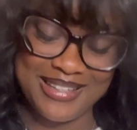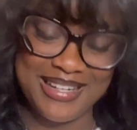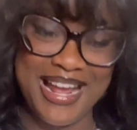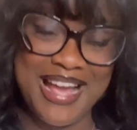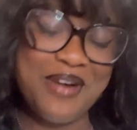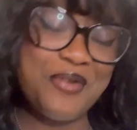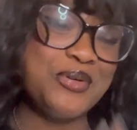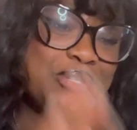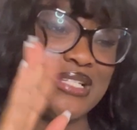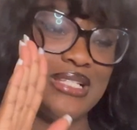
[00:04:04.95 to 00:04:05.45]

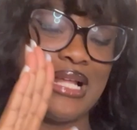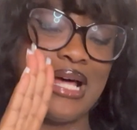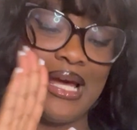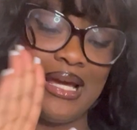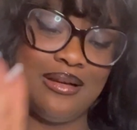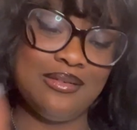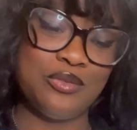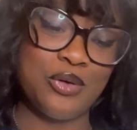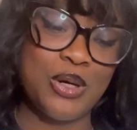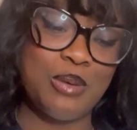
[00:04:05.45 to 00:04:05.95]
That was
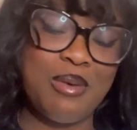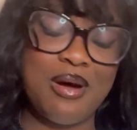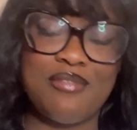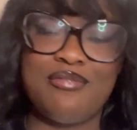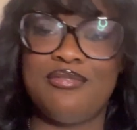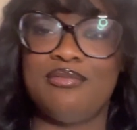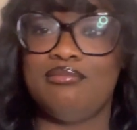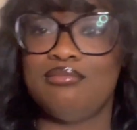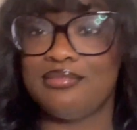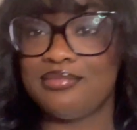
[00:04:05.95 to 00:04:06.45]
like one of my
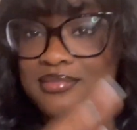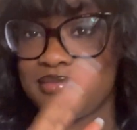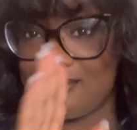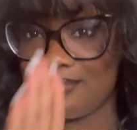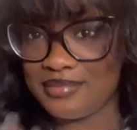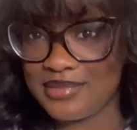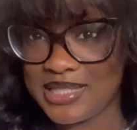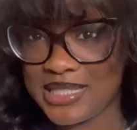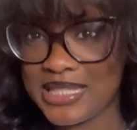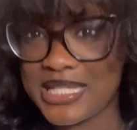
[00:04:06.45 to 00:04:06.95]

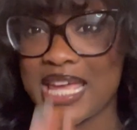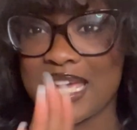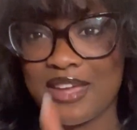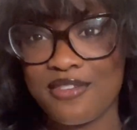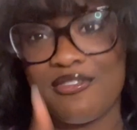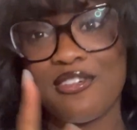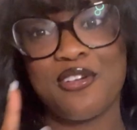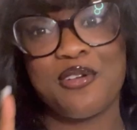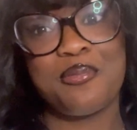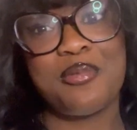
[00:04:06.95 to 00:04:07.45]
second
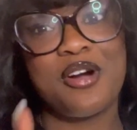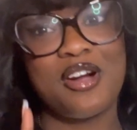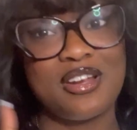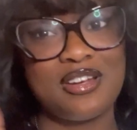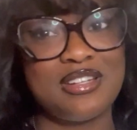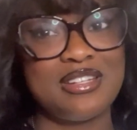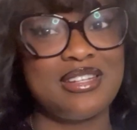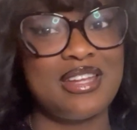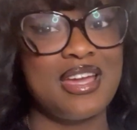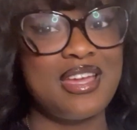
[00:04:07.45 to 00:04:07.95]
favorite part
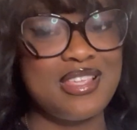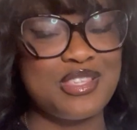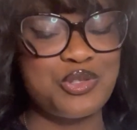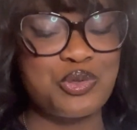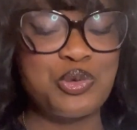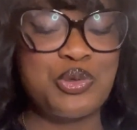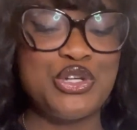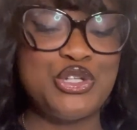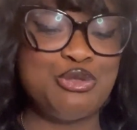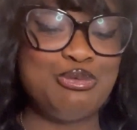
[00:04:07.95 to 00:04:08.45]
of the nights,
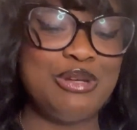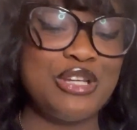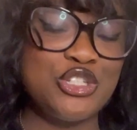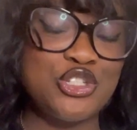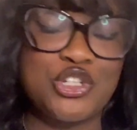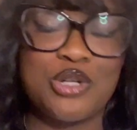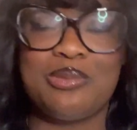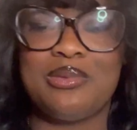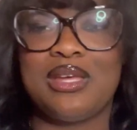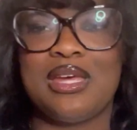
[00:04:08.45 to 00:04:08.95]
was Big
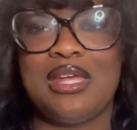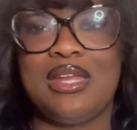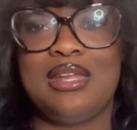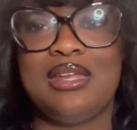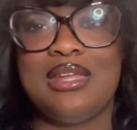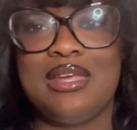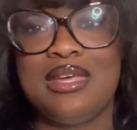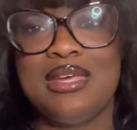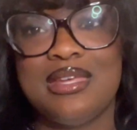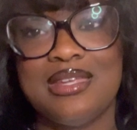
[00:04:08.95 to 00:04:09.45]
Jim
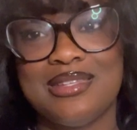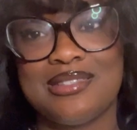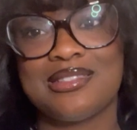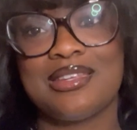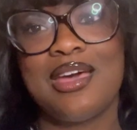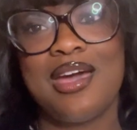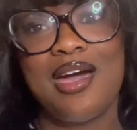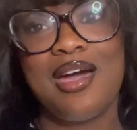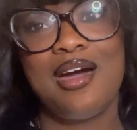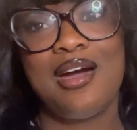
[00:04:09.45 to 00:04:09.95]
getting his
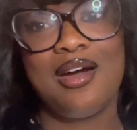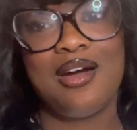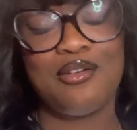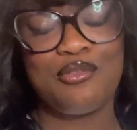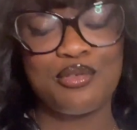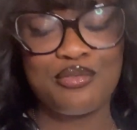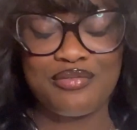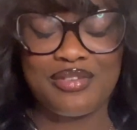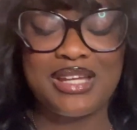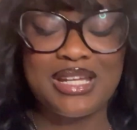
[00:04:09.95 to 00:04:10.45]

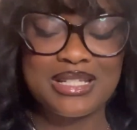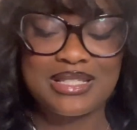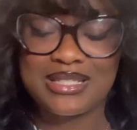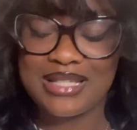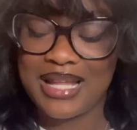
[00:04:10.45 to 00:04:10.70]
revenge.